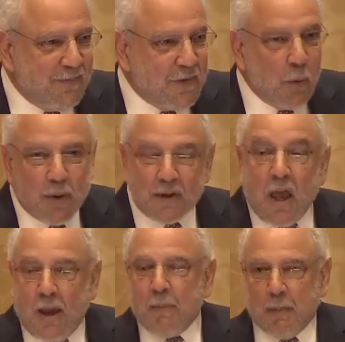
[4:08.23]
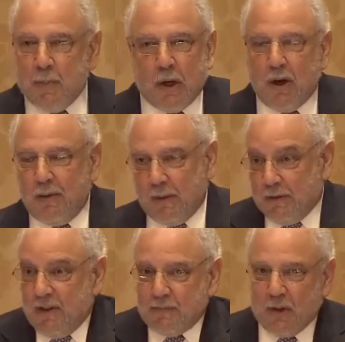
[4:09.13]
She was, because, and
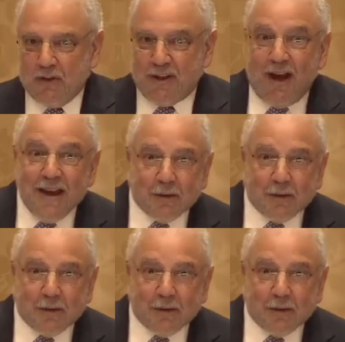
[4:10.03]
just because I